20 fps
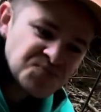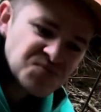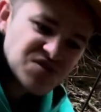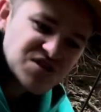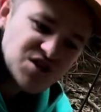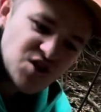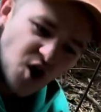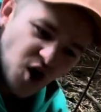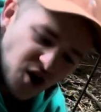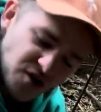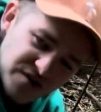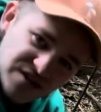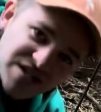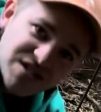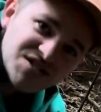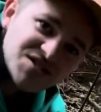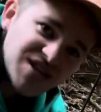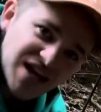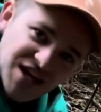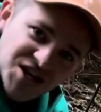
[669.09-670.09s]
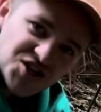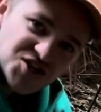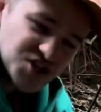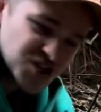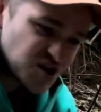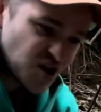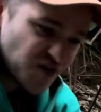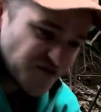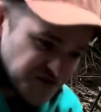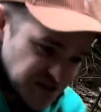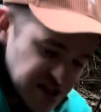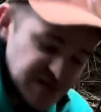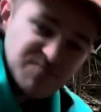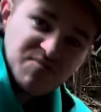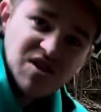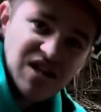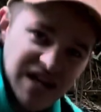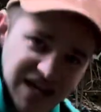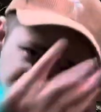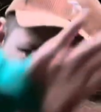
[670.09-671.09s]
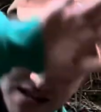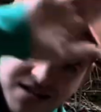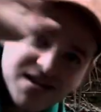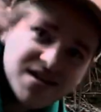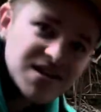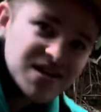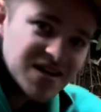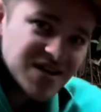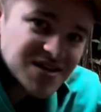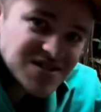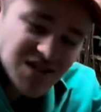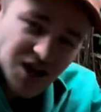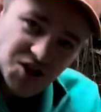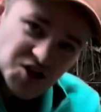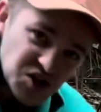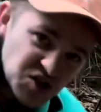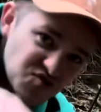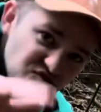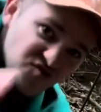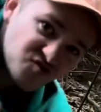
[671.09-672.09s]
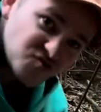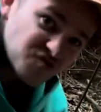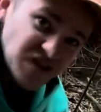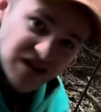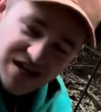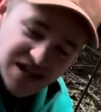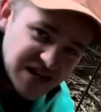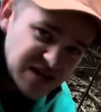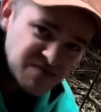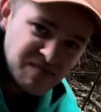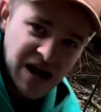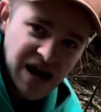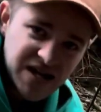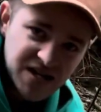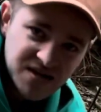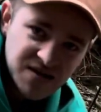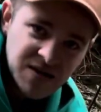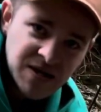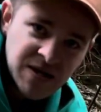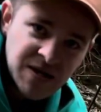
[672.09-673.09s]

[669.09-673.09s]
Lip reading: the orientation of this plane doesn't really matter.